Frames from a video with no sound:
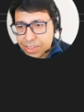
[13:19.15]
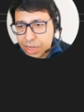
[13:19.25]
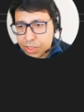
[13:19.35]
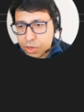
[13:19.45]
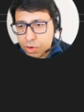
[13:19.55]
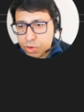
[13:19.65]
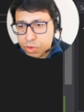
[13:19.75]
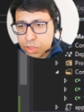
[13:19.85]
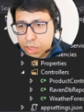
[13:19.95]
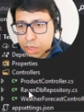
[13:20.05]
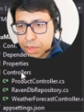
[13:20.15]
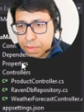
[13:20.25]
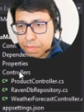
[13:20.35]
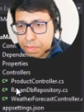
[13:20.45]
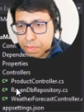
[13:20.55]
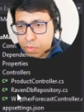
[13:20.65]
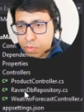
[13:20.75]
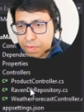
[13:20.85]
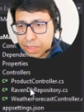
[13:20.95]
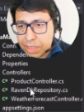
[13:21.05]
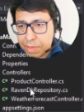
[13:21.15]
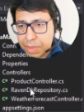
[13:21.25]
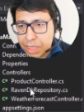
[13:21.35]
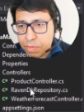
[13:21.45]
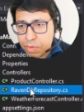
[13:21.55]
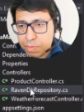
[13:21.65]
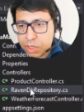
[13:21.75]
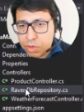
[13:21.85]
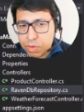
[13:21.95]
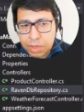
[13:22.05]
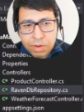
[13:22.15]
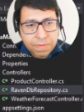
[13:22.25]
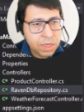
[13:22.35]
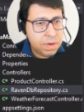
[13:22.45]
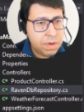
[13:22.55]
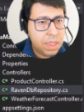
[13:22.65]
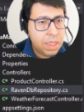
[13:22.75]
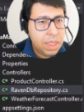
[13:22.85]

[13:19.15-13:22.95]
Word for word: So let's go to the ravendb repository over here.